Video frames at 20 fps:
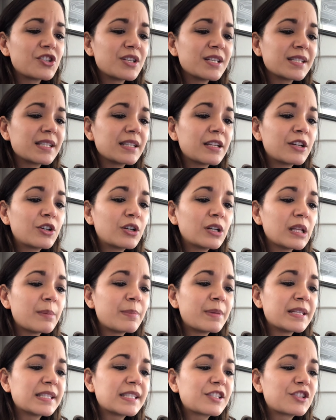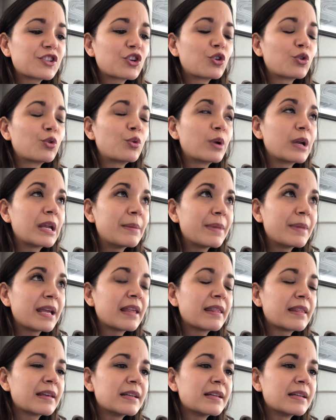She's literally been screaming